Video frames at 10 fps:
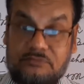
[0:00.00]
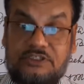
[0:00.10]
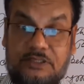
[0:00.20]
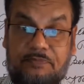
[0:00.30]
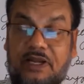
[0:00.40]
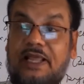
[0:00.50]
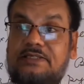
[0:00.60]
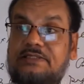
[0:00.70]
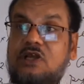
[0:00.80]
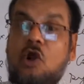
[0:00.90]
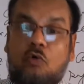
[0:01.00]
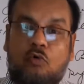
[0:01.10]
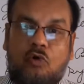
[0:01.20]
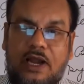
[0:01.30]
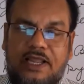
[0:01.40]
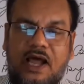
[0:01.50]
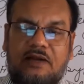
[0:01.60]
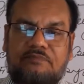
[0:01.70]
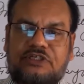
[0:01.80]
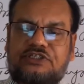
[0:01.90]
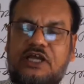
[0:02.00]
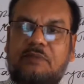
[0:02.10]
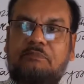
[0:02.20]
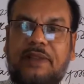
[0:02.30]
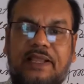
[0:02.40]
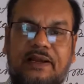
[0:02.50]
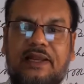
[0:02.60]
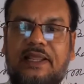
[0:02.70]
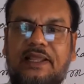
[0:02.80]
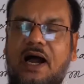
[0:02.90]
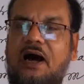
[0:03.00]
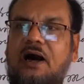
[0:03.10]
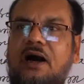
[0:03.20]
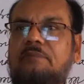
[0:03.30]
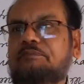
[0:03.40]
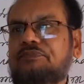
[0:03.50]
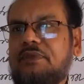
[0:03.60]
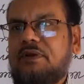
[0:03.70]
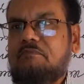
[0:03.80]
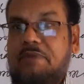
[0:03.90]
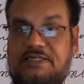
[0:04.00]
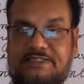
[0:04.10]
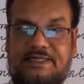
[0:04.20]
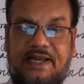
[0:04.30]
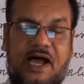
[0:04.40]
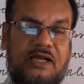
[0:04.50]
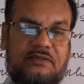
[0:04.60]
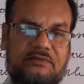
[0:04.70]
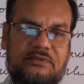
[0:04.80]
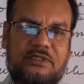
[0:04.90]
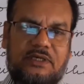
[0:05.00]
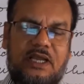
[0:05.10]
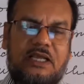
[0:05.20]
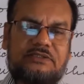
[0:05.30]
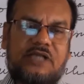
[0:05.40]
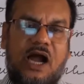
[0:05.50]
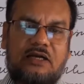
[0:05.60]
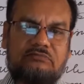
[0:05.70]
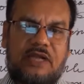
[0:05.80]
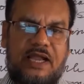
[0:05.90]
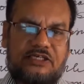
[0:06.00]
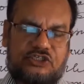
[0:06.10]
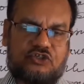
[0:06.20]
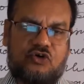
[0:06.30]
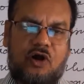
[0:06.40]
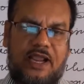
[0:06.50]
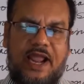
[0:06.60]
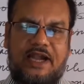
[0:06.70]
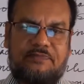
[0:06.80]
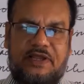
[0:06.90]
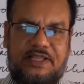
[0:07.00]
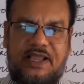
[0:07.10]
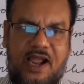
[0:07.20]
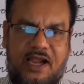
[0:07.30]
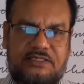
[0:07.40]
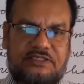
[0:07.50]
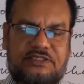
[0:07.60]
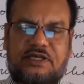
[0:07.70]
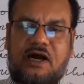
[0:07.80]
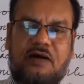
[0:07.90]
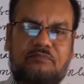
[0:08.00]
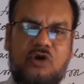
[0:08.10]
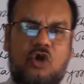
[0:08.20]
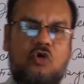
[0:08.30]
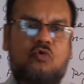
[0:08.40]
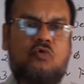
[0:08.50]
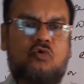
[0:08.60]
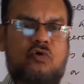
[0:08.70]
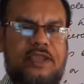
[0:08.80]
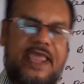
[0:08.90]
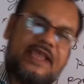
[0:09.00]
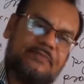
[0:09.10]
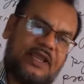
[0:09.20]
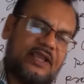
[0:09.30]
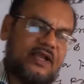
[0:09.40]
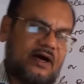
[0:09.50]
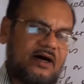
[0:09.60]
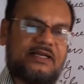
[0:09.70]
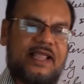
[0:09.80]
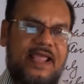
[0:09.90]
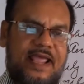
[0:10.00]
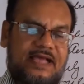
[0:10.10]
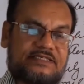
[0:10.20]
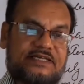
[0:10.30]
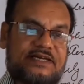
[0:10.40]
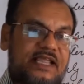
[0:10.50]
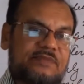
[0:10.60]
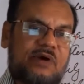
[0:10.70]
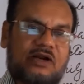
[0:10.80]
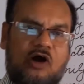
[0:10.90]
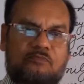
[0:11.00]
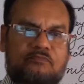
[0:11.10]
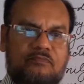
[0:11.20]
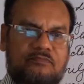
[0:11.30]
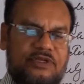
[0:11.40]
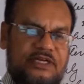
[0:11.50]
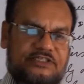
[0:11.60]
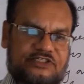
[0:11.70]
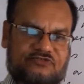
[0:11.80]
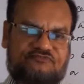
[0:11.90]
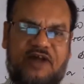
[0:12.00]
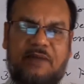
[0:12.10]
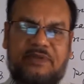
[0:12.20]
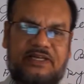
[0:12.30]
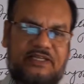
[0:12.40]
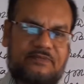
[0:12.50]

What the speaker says: is a village where Mr. Bingley, a bachelor, young and strong and very handsome, who came here as a neighbor of Bennet's family.